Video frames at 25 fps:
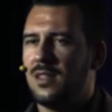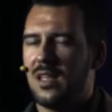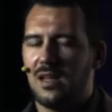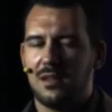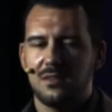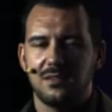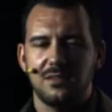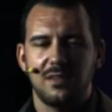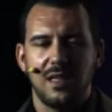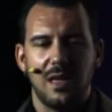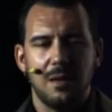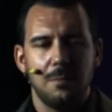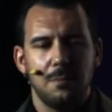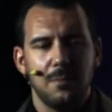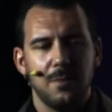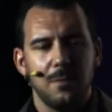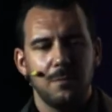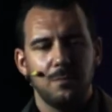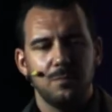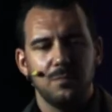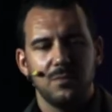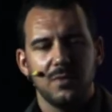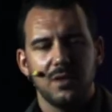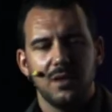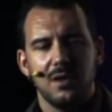the next step.
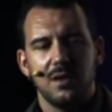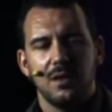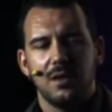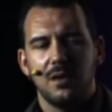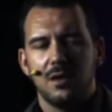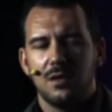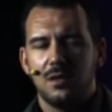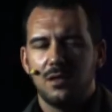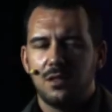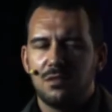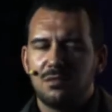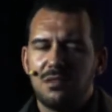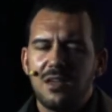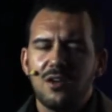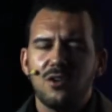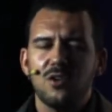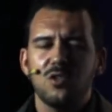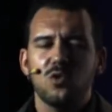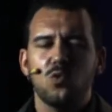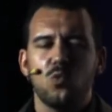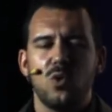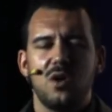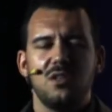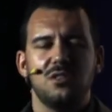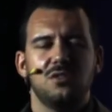The
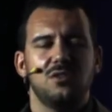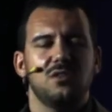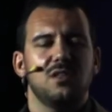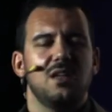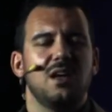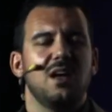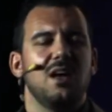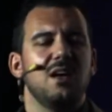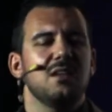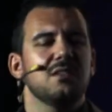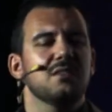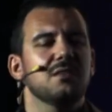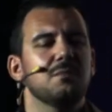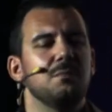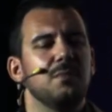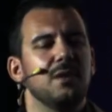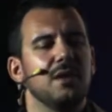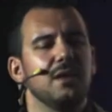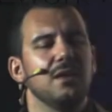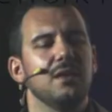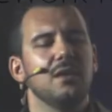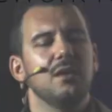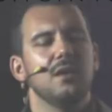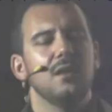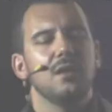second question I ask
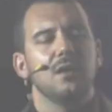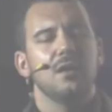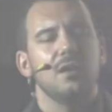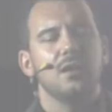me